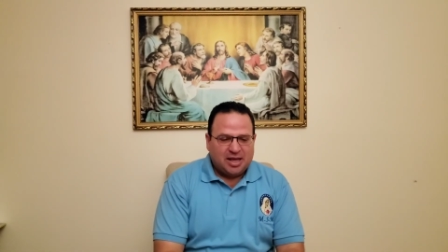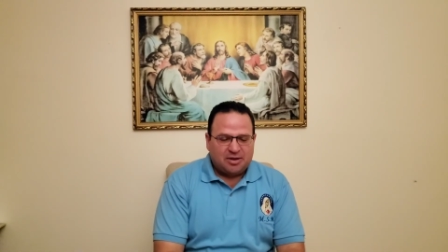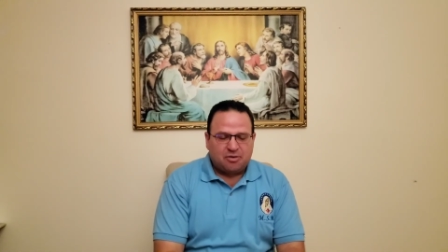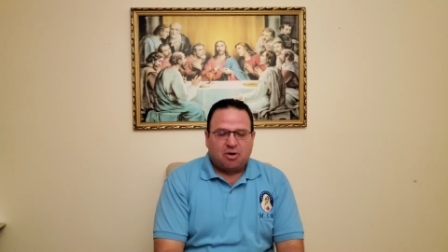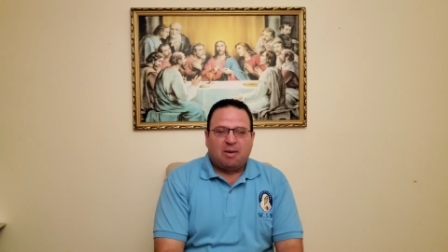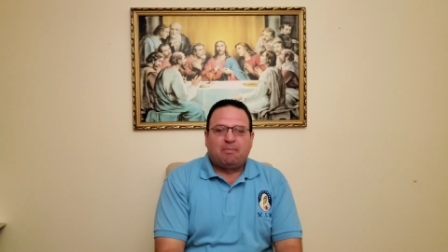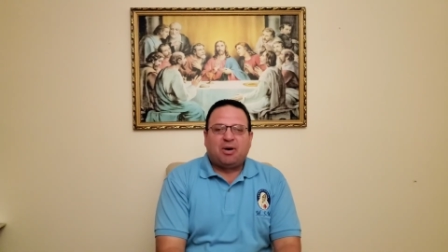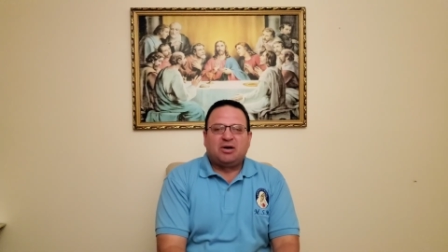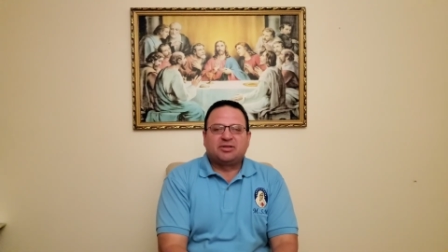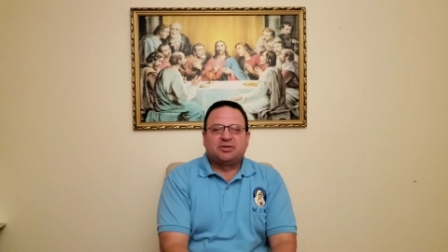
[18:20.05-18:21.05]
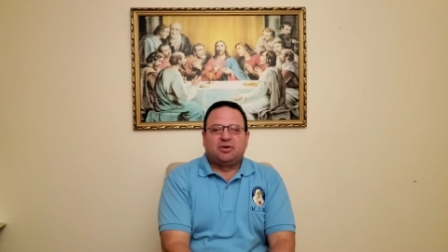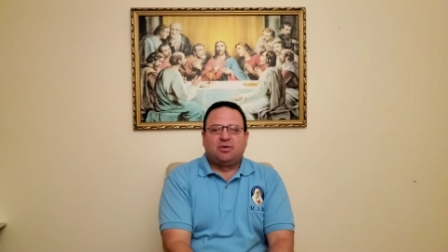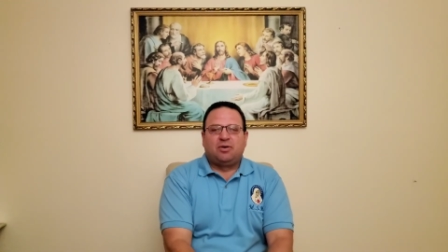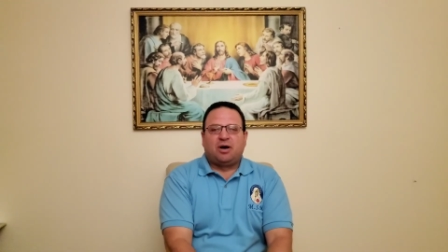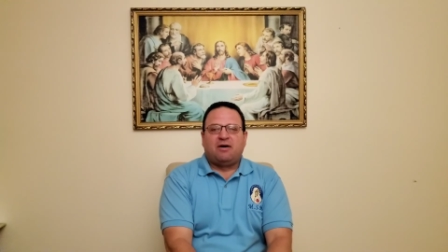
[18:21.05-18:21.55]
your
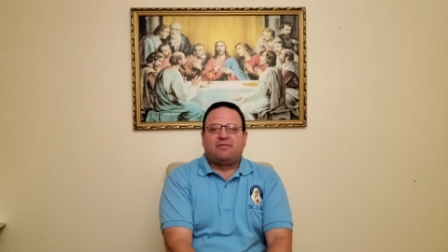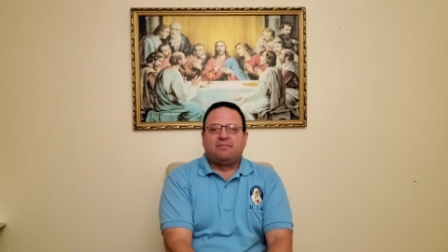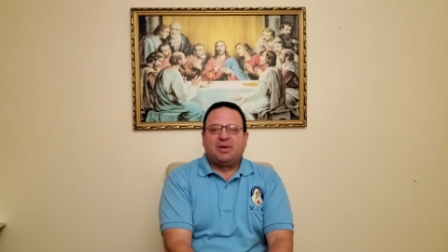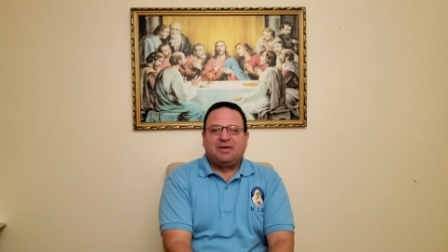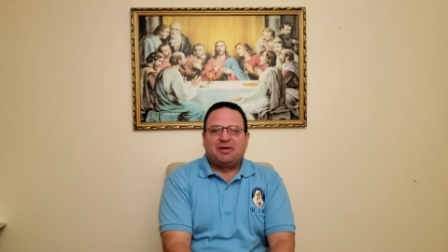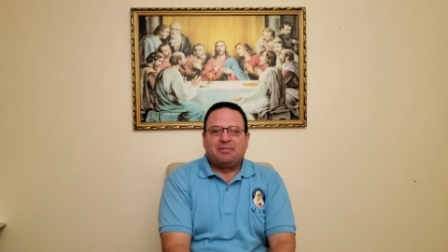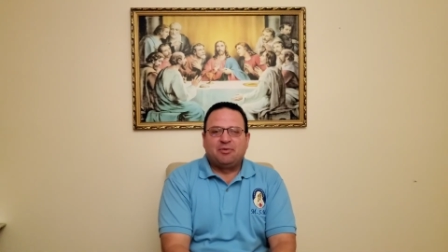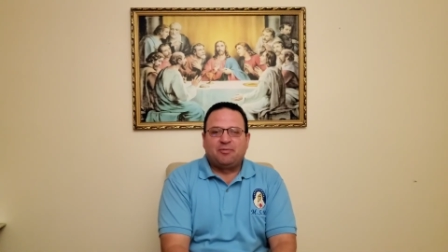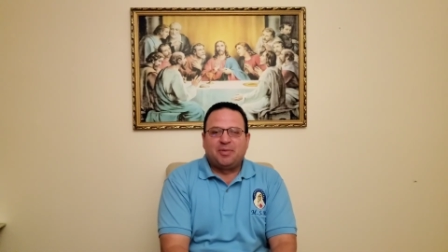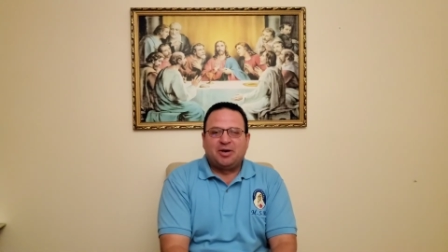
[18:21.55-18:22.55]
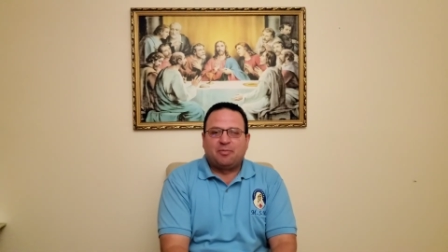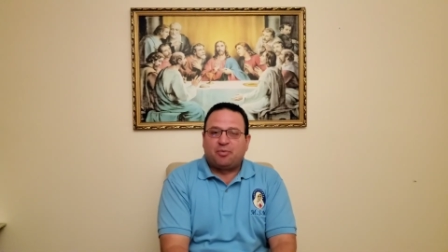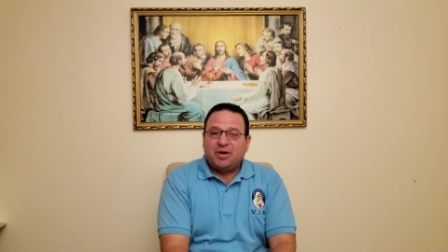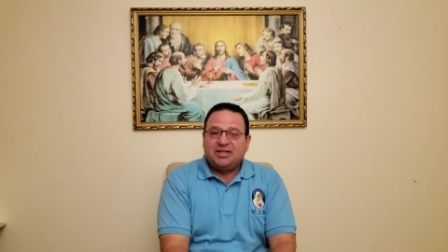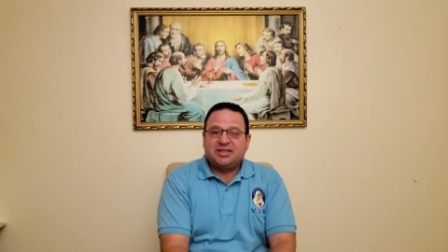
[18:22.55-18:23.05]
Apostle of Marian Movement of
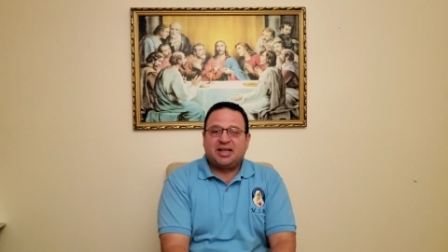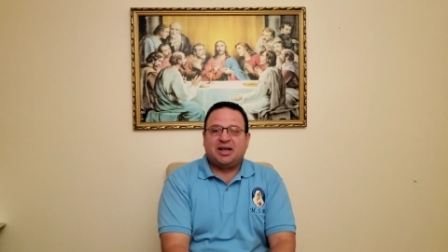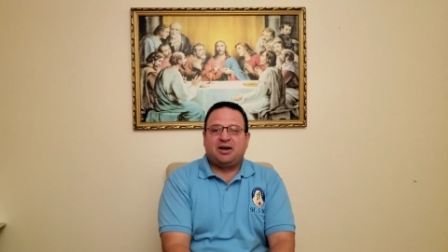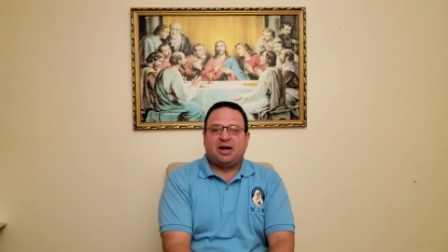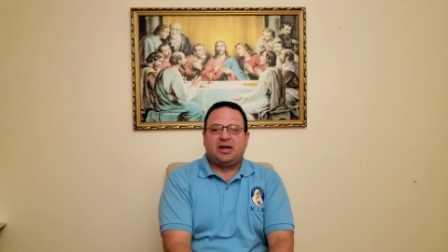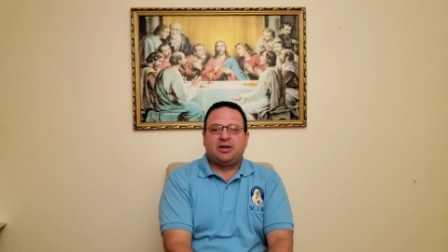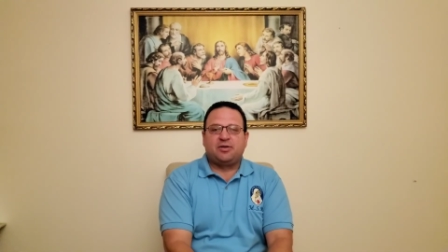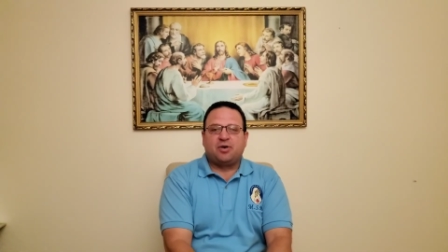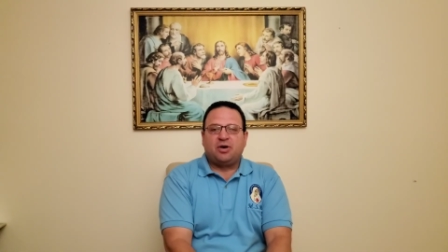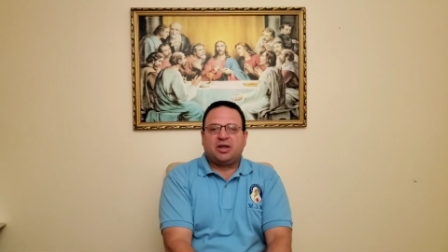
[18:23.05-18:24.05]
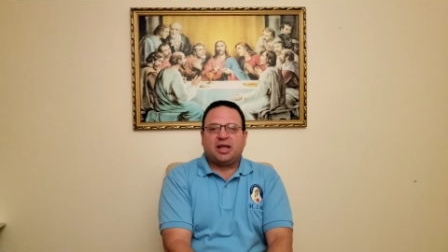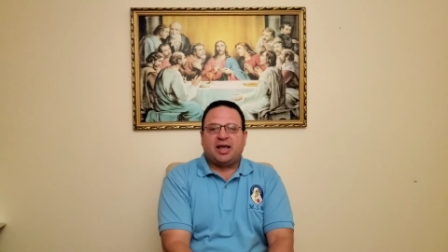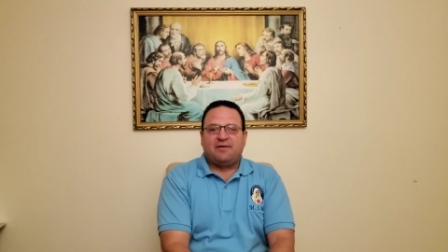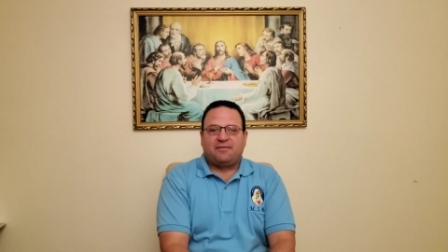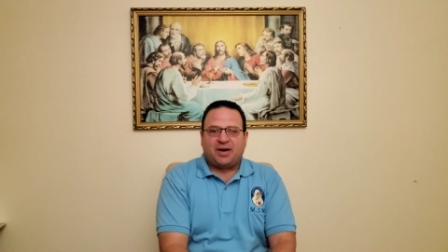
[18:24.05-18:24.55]
Priests here in New York,
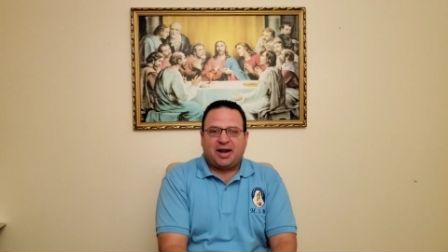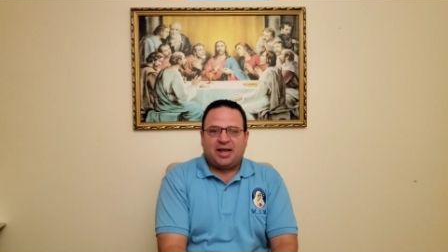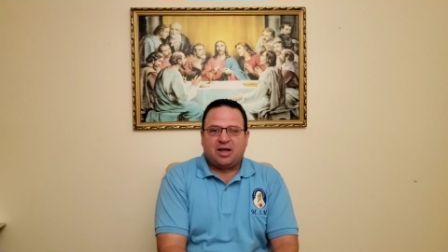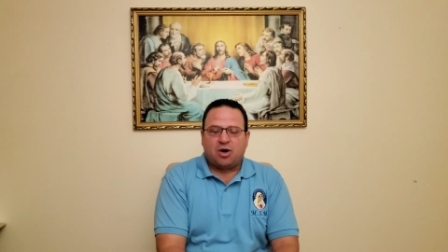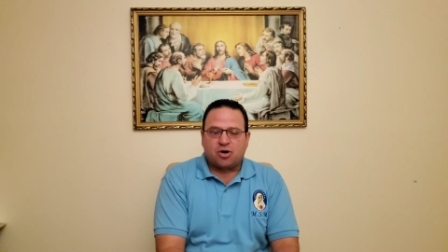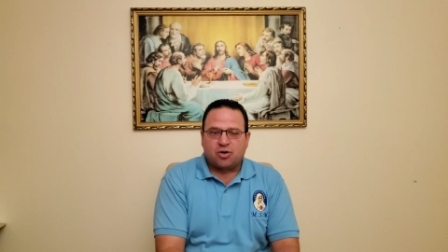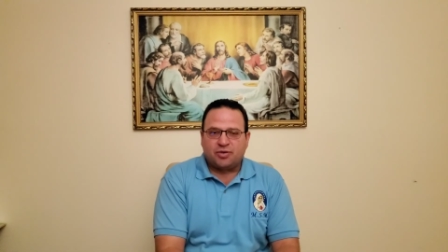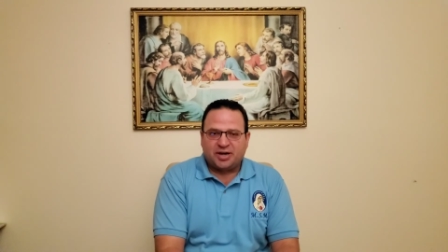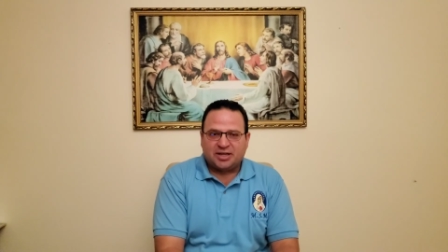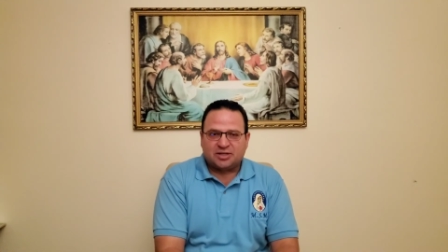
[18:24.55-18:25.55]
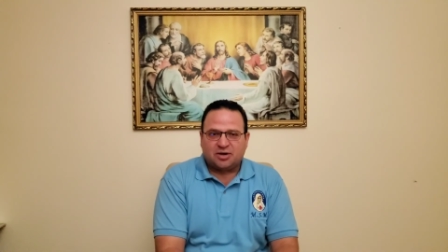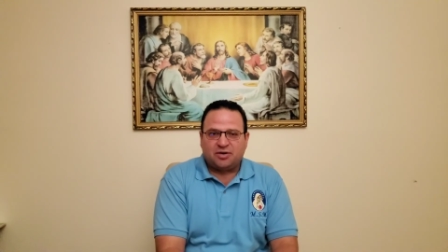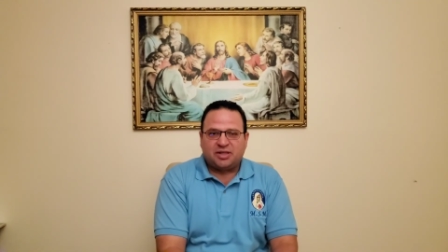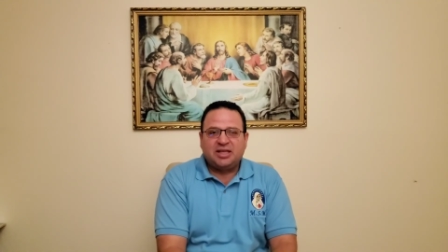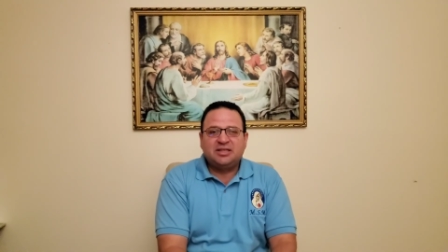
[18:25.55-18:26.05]
Efraín Rodríguez
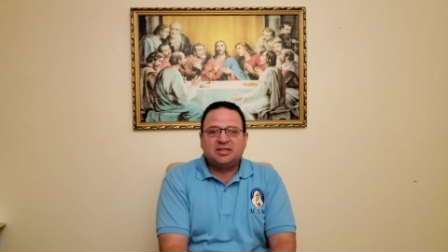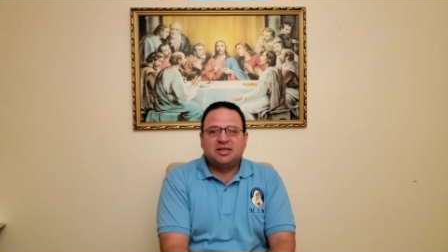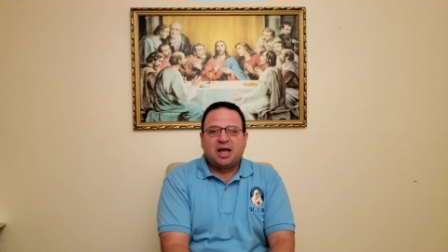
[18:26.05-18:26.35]
Ortiz.